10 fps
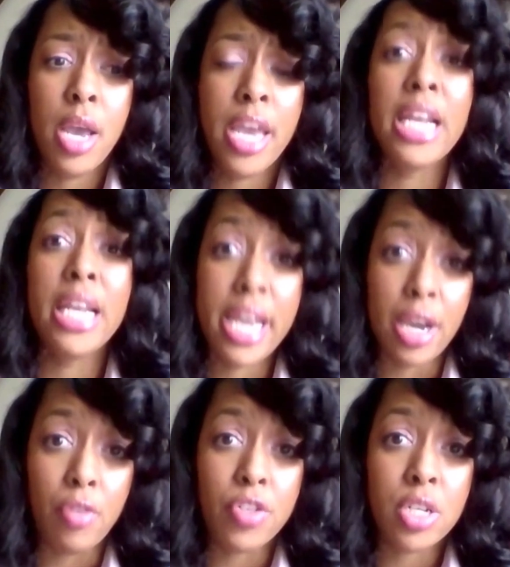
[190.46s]
He
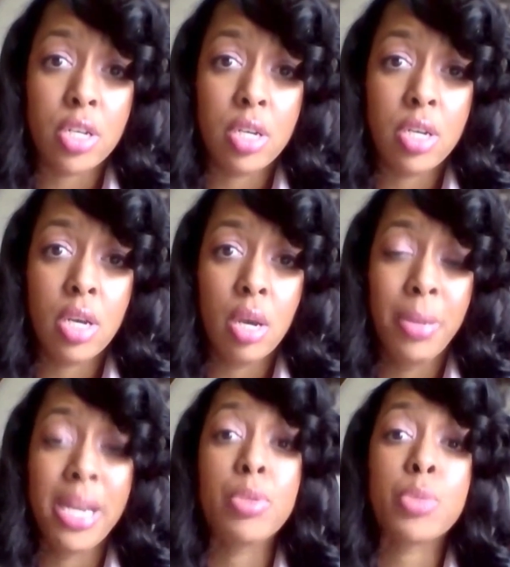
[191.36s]
lived,
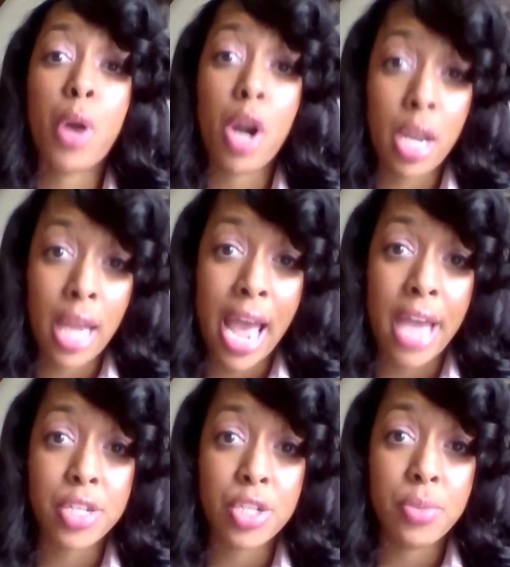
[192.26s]
but he was
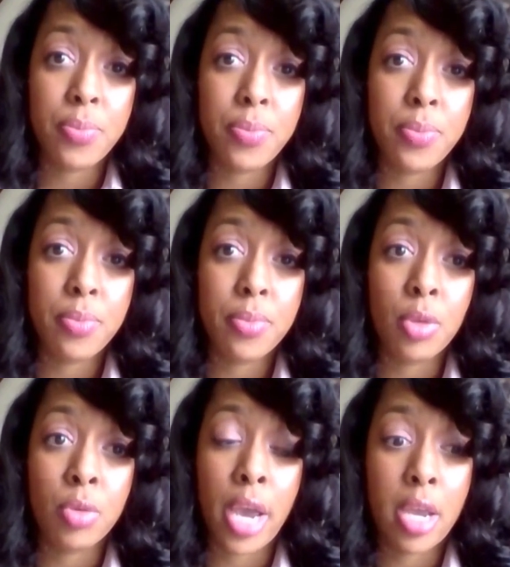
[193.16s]
paralyzed.
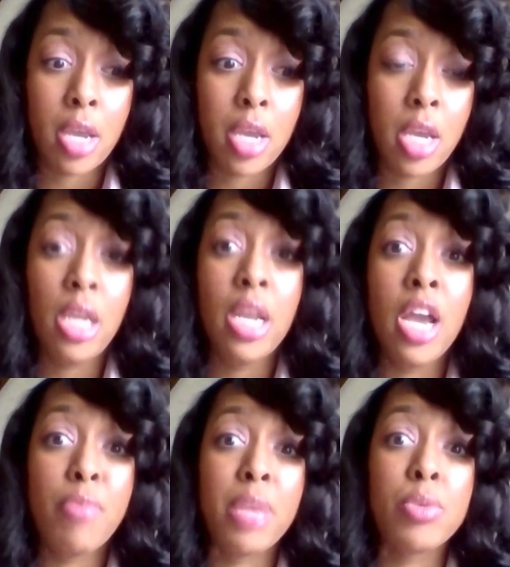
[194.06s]
Okay. He
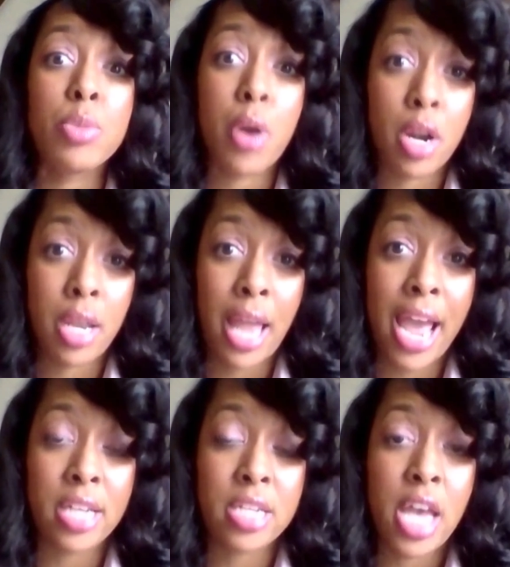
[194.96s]
lived, but he was
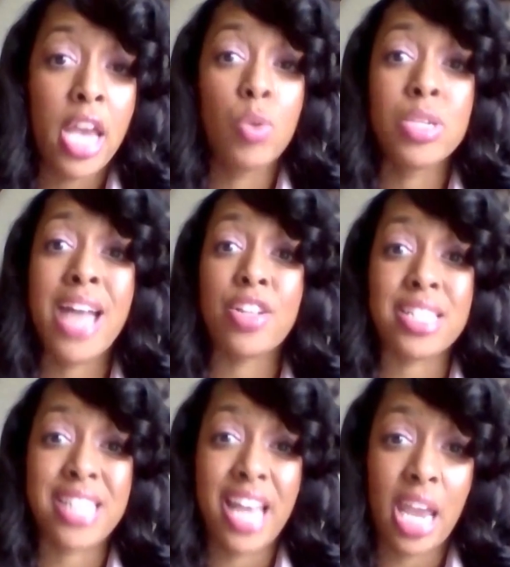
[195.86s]
paralyzed. He was not
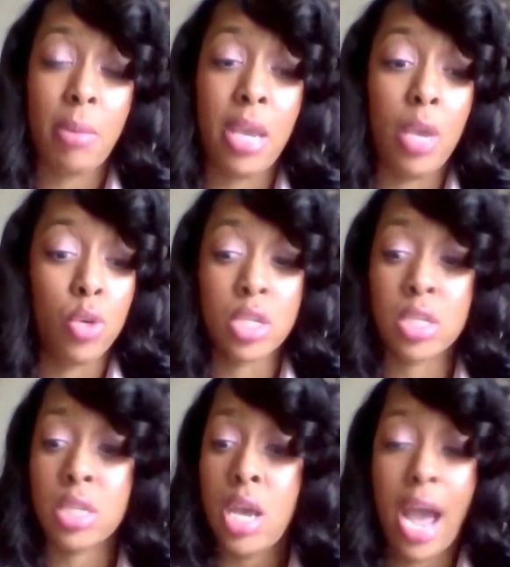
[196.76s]
the same. He
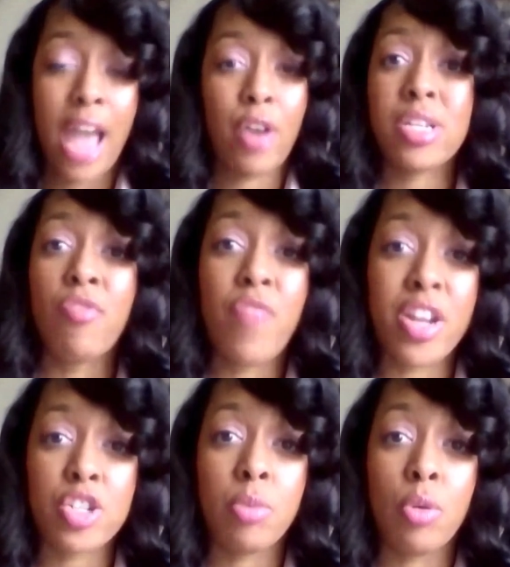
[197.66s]
was, I ain't gonna say a
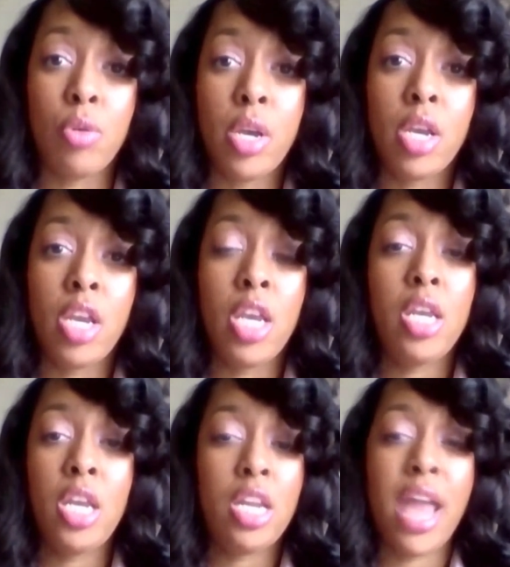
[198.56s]
vegetable.
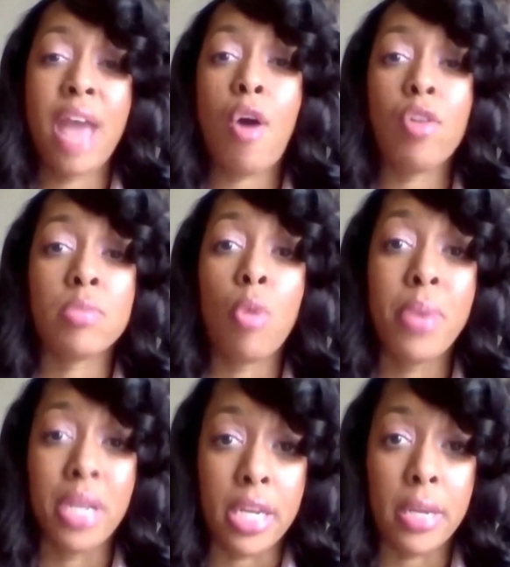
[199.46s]
He he didn't have all his
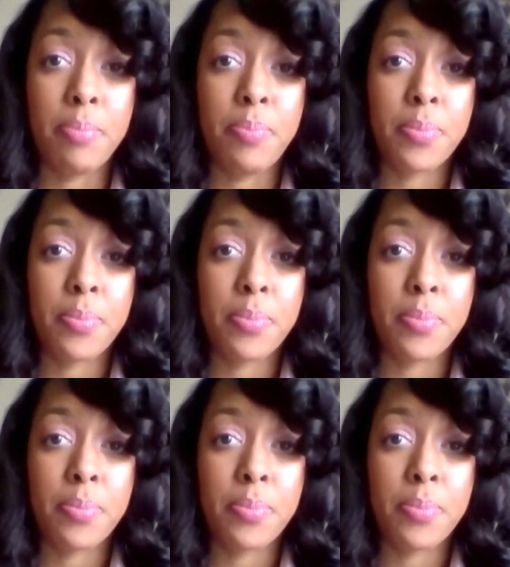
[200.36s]
mobility.